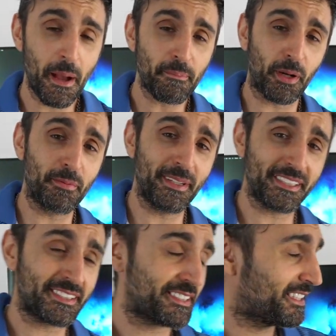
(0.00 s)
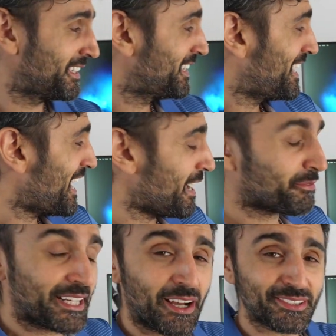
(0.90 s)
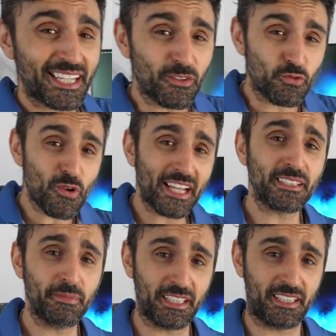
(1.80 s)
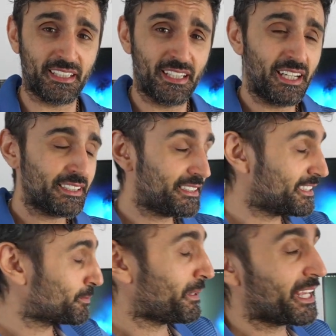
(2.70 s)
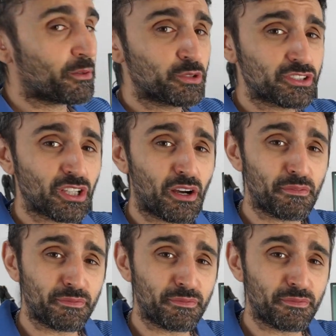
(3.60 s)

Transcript: Problem is, every now and then, randomly, the display would start